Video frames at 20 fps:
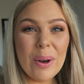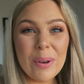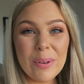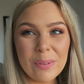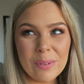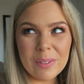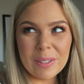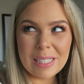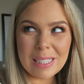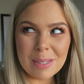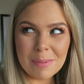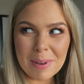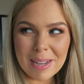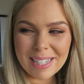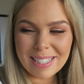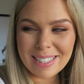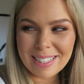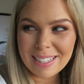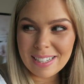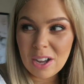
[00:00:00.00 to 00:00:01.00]
Hopefully she
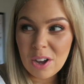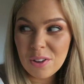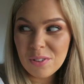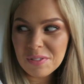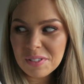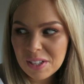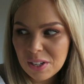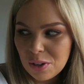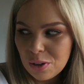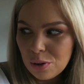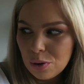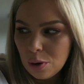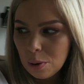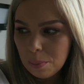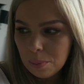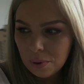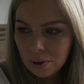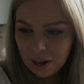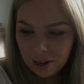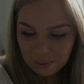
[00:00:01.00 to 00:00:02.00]
makes it. Hopefully I don't
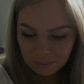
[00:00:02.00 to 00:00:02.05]
crop her